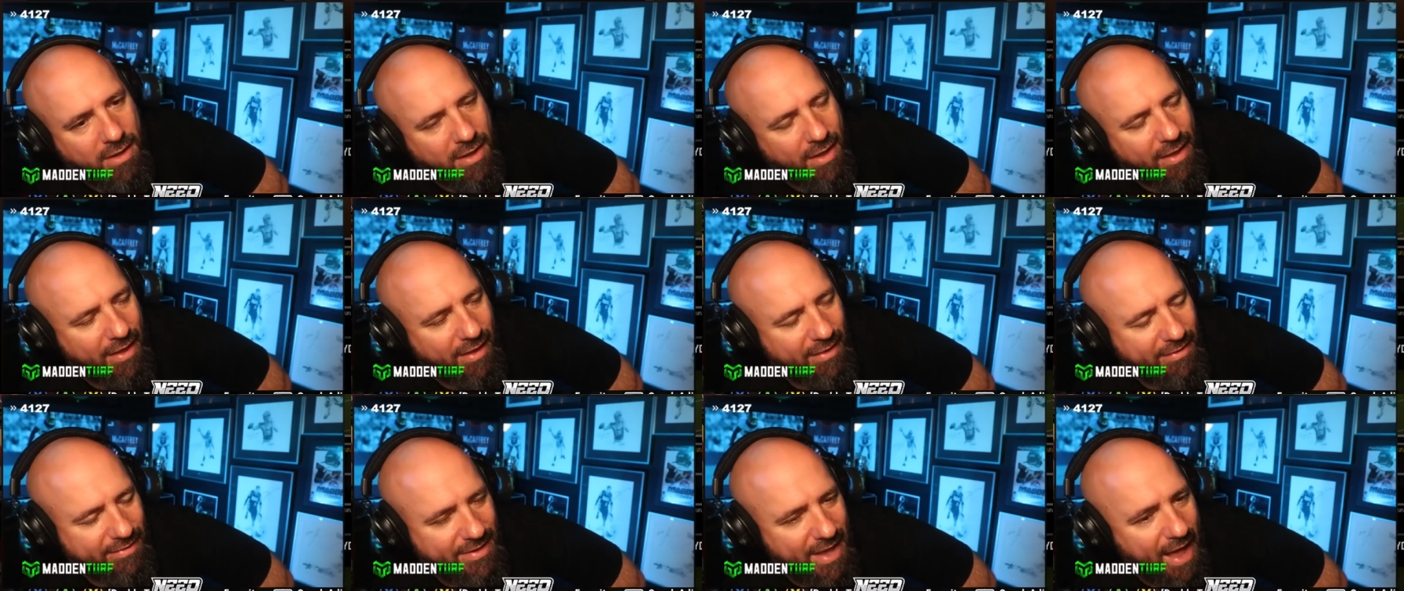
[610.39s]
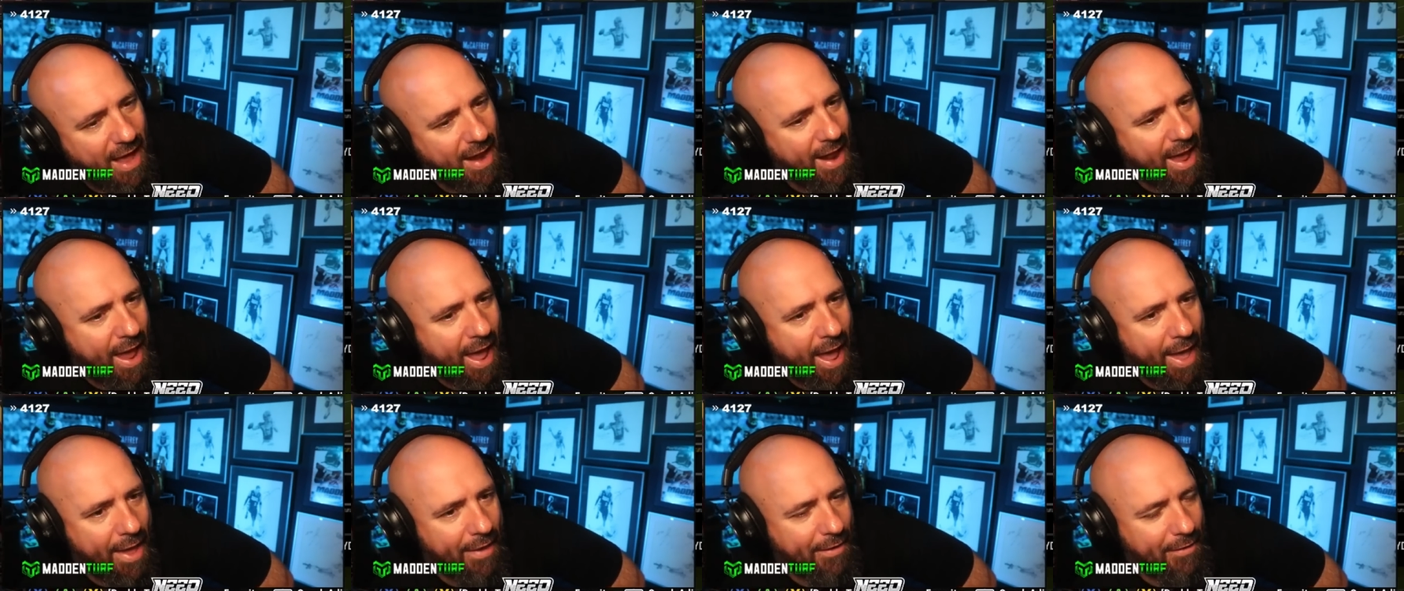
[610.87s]
He's kind of
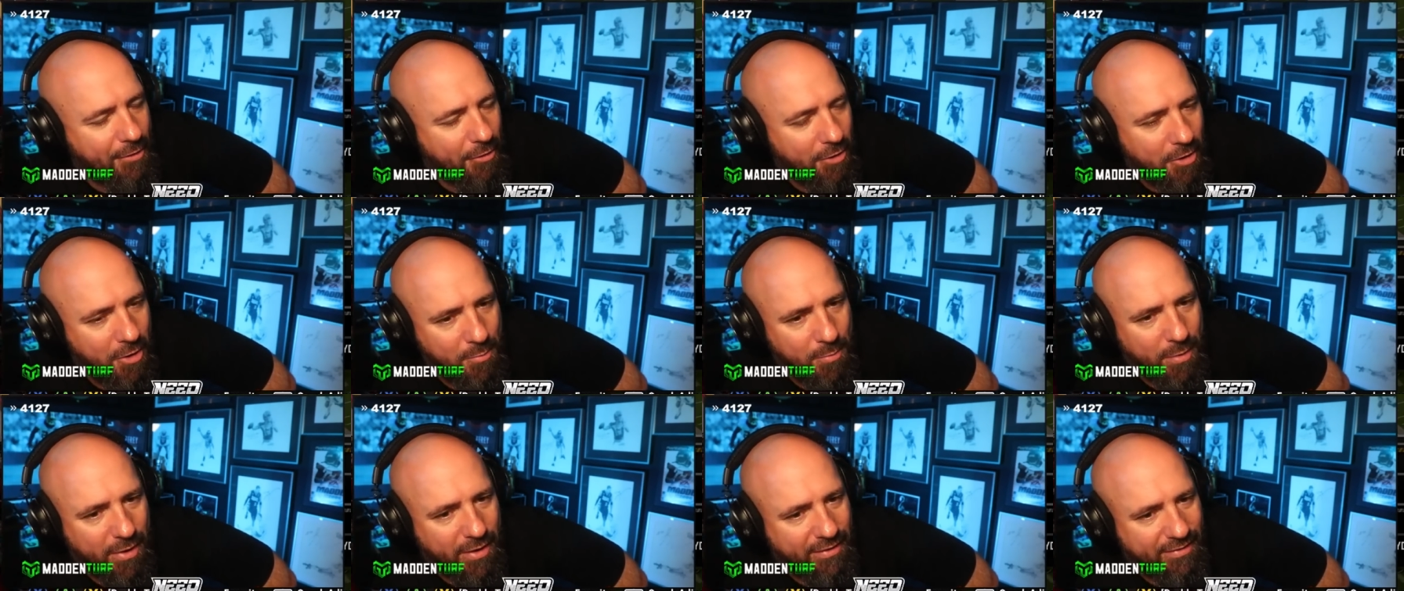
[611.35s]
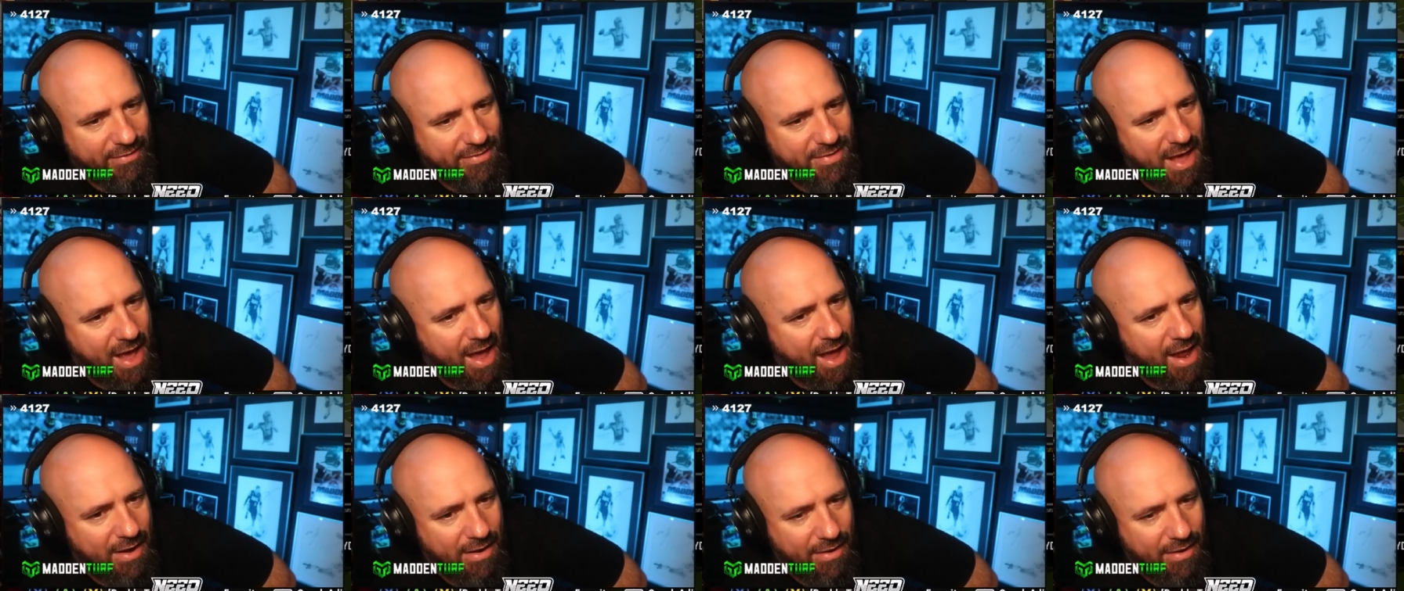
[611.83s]
anchoring, but he's not.